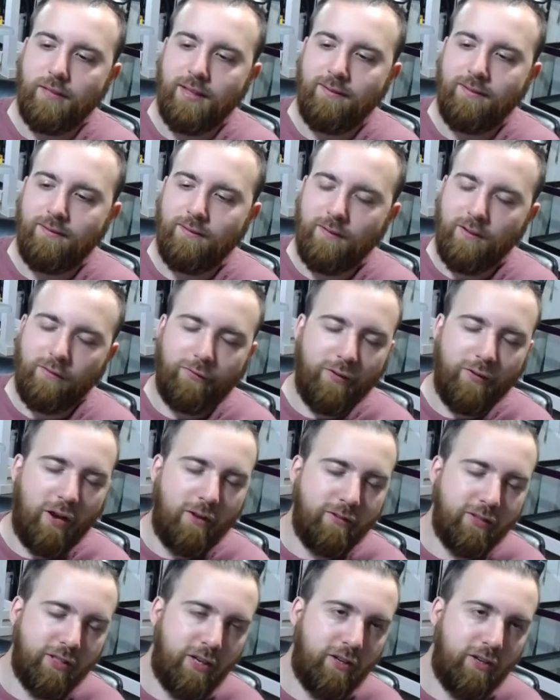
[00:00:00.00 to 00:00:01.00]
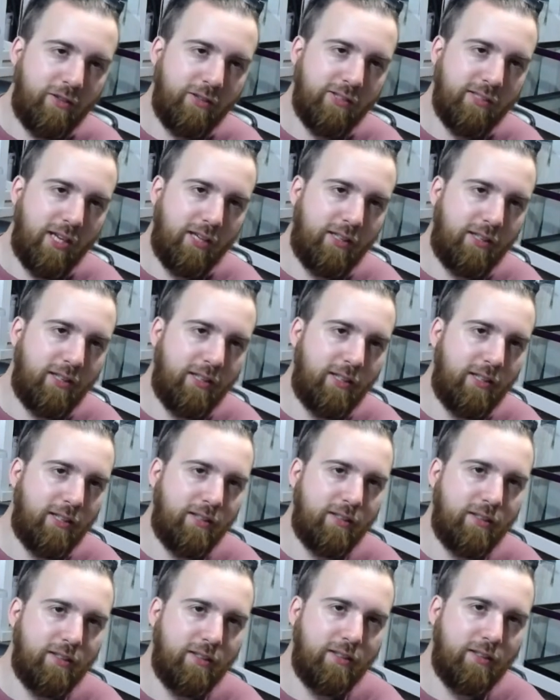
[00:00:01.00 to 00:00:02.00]
If, I was going to use
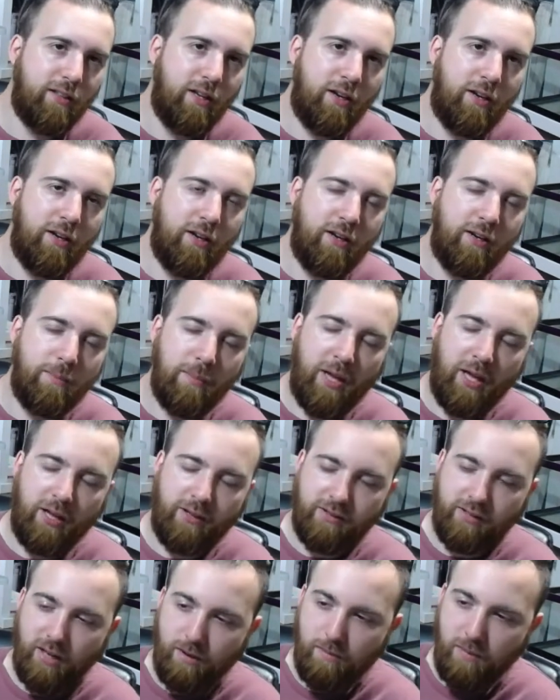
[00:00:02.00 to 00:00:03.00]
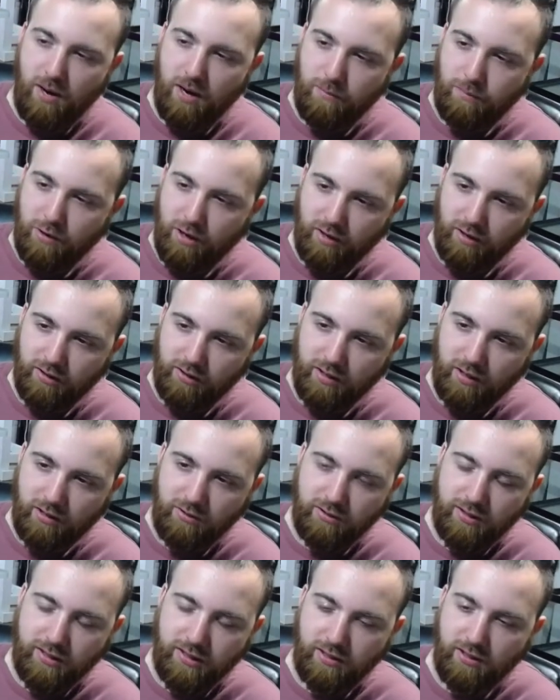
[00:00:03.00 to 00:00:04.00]
anything um, outside my product, I'd
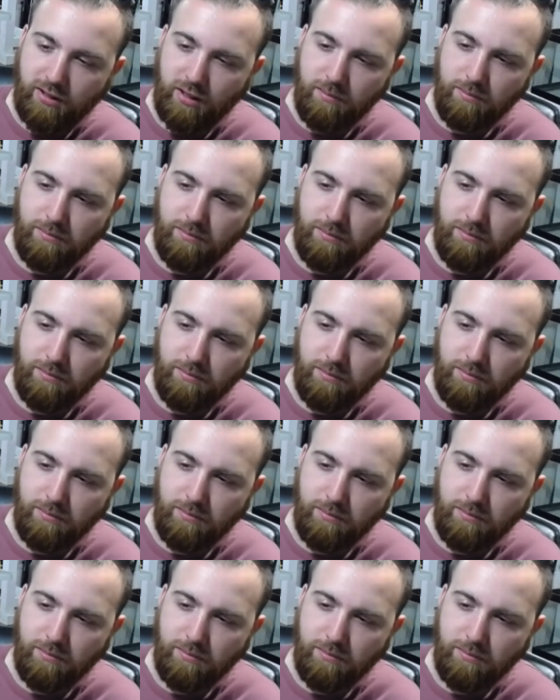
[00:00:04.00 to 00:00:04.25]
use Seachem.